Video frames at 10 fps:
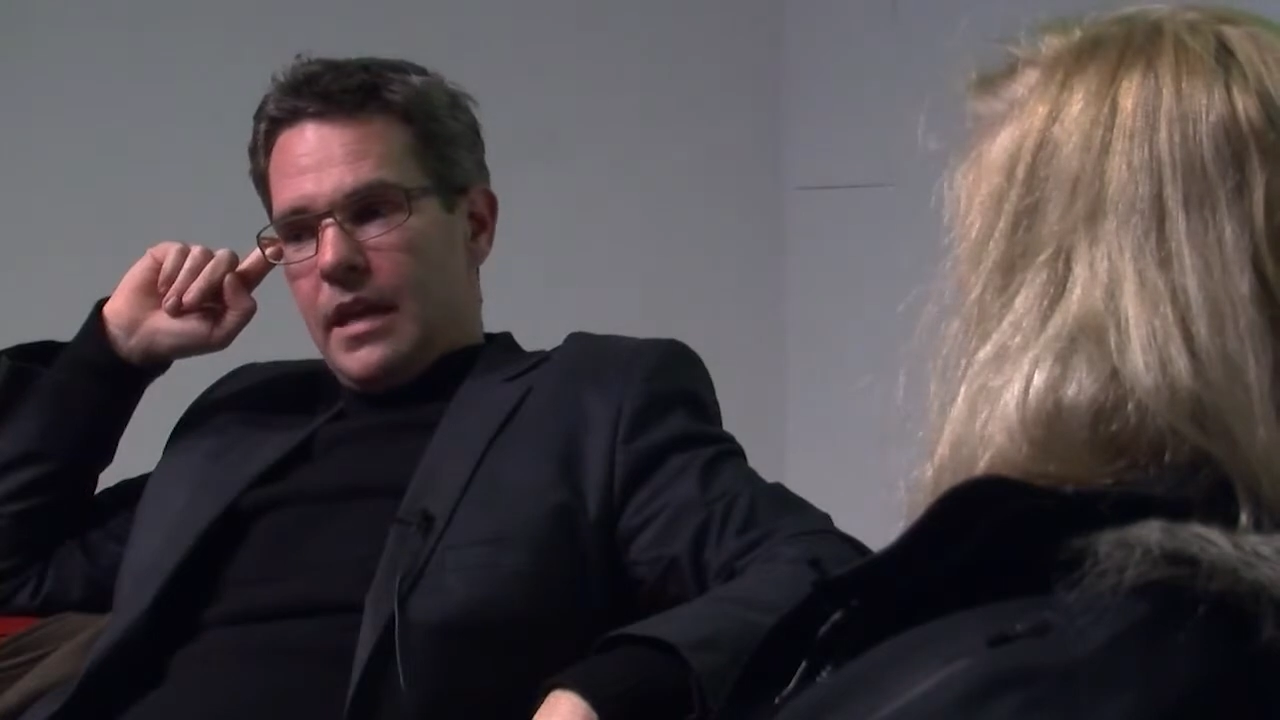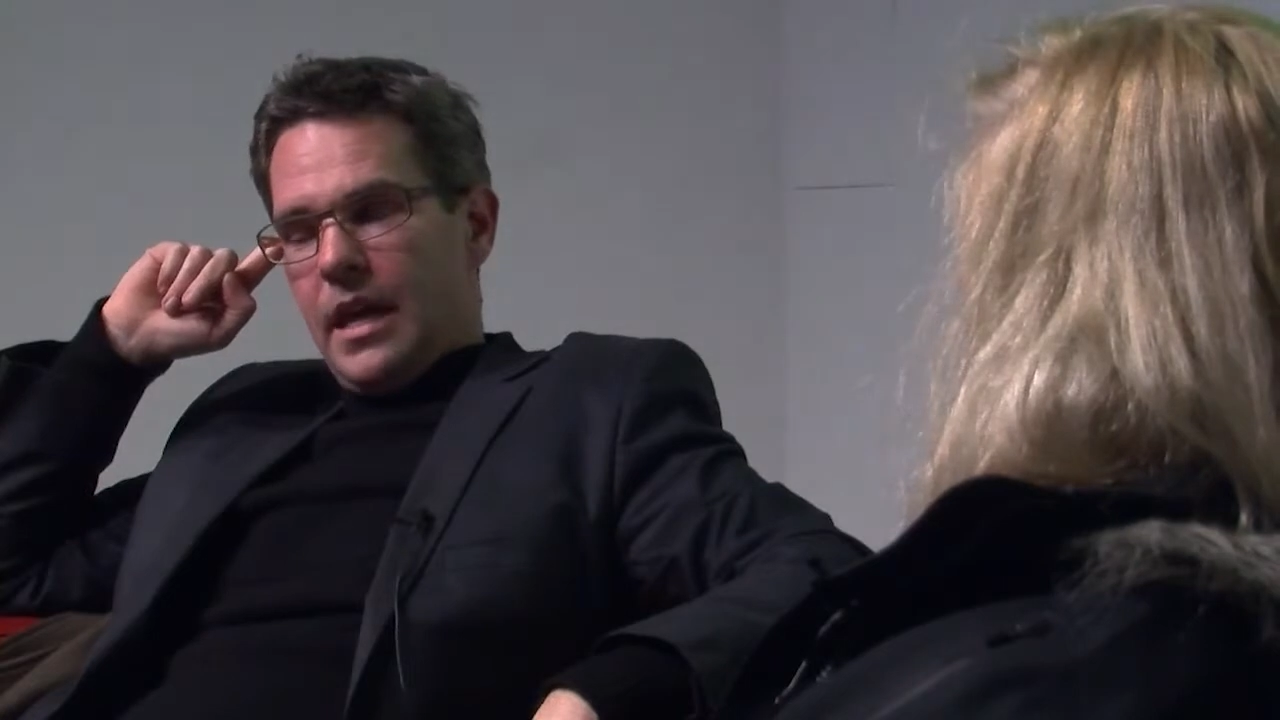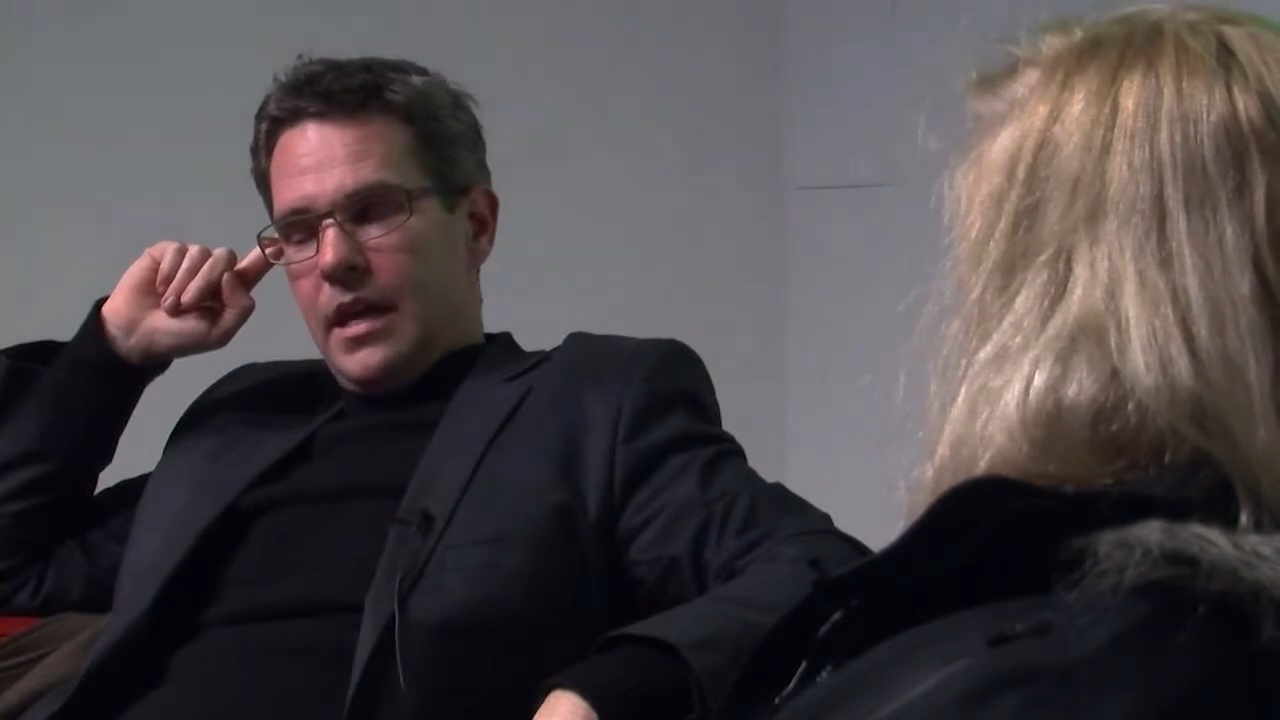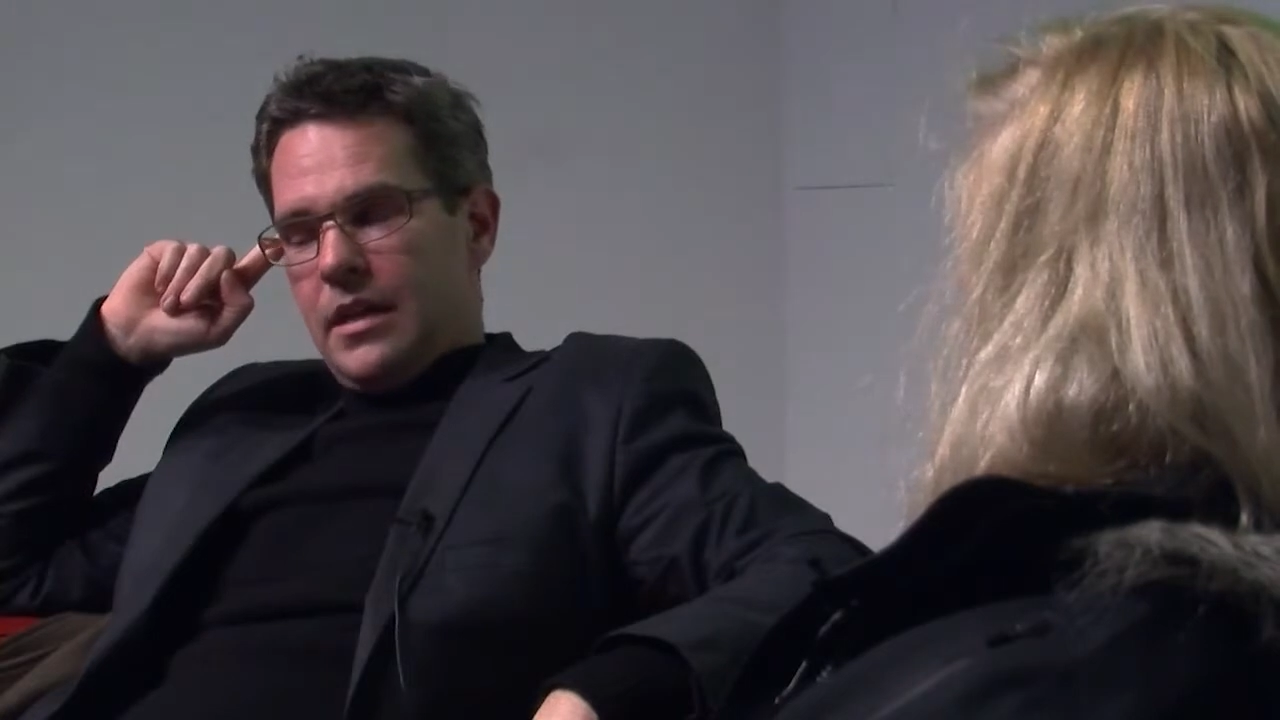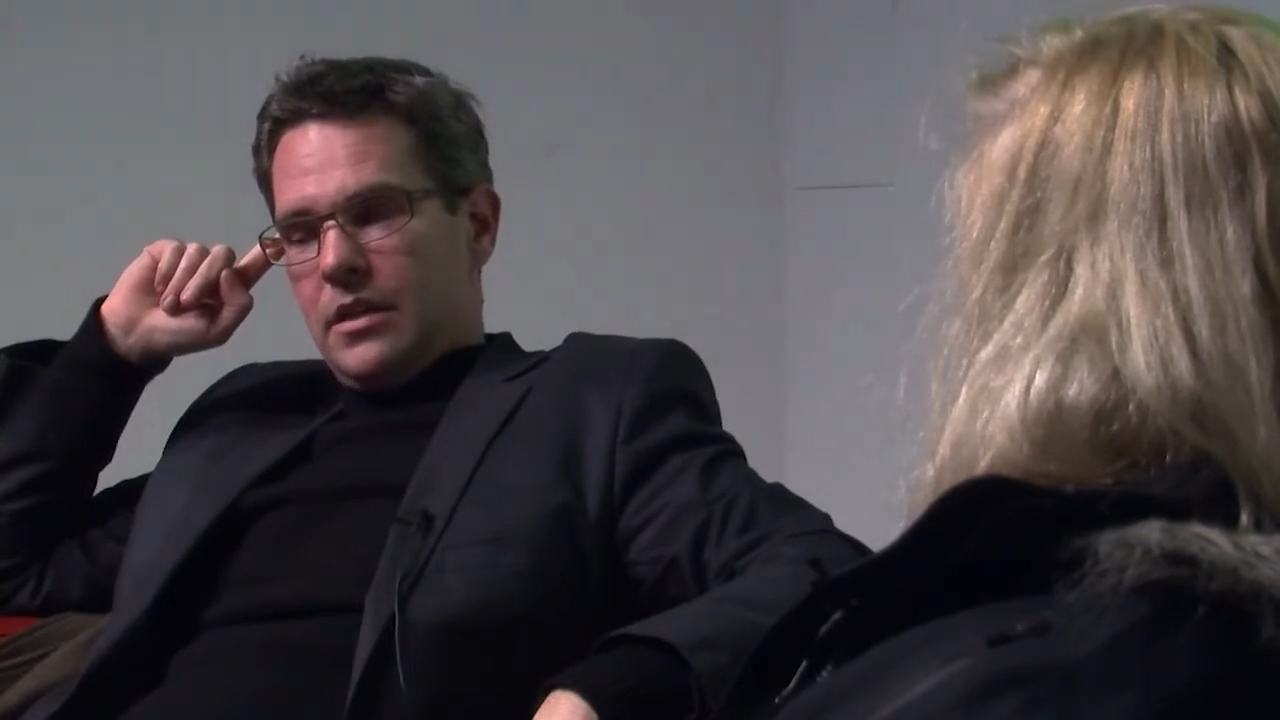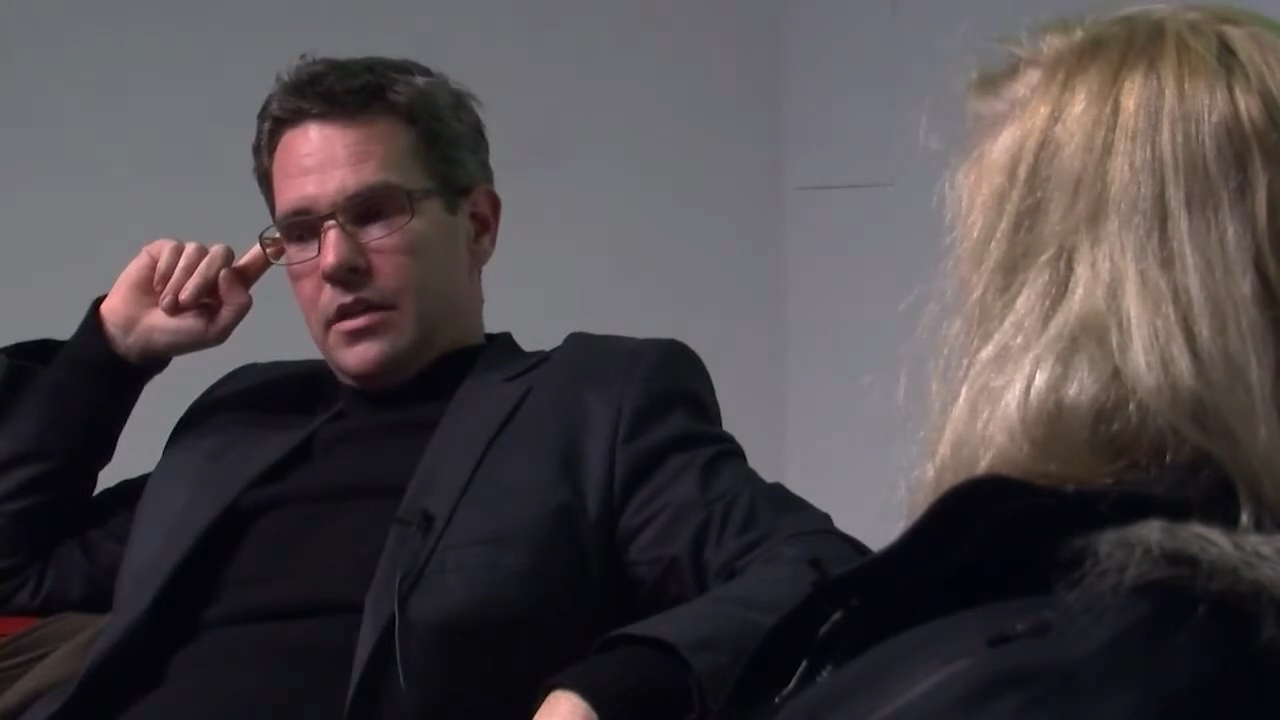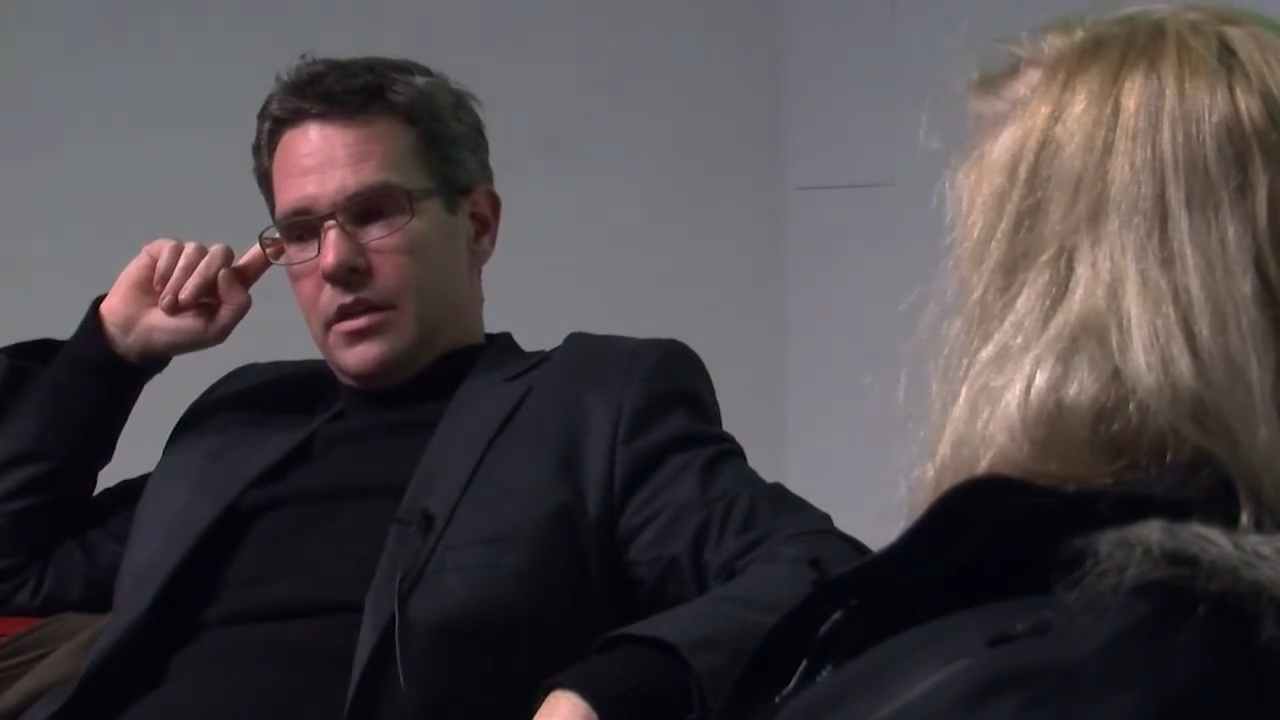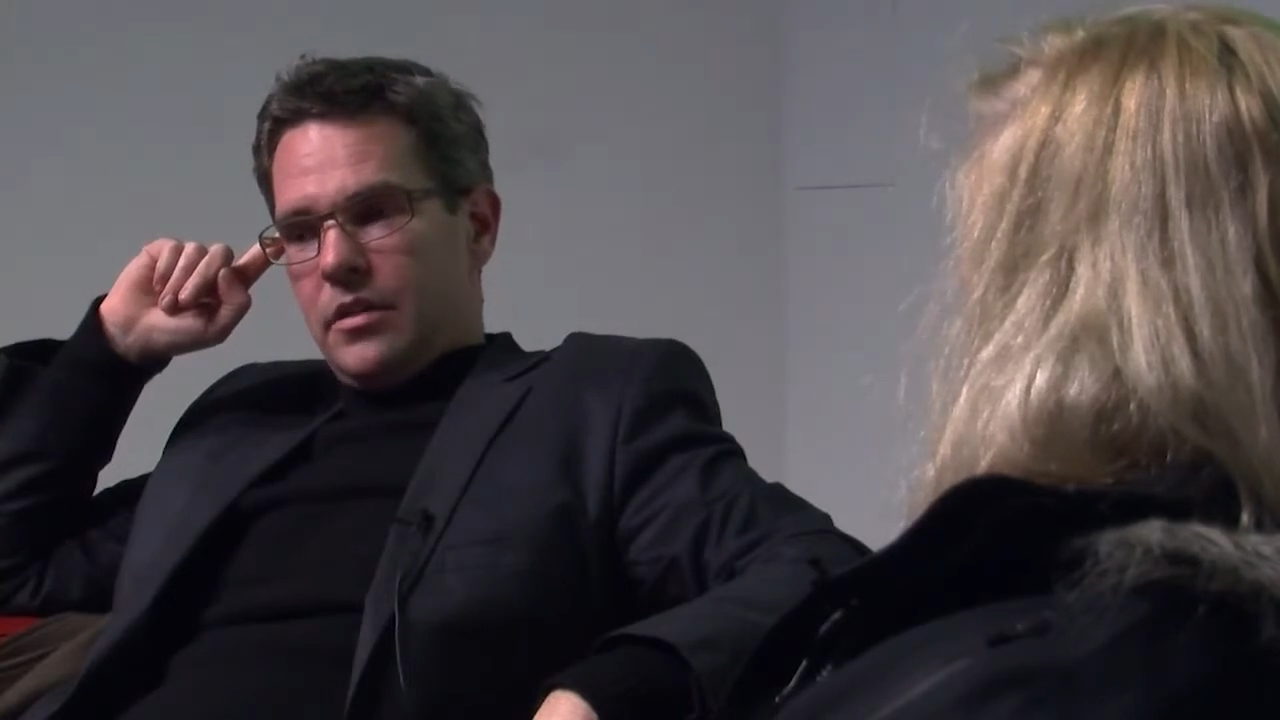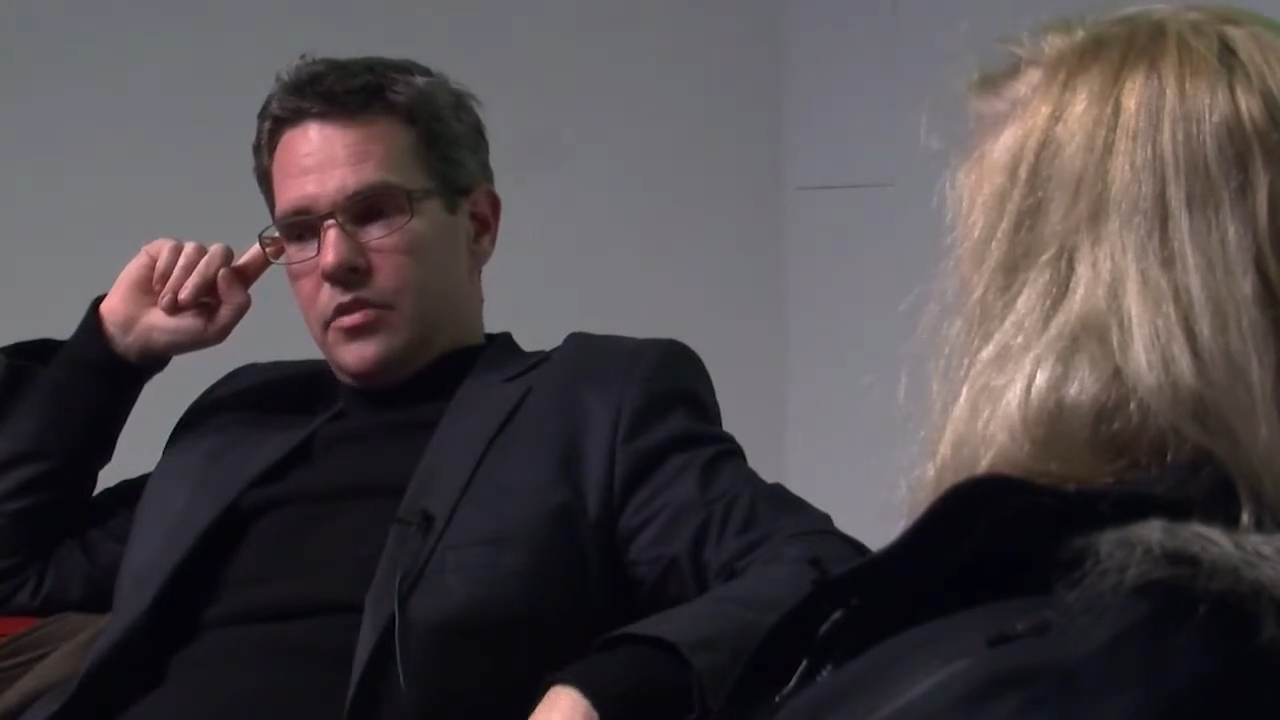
and uh,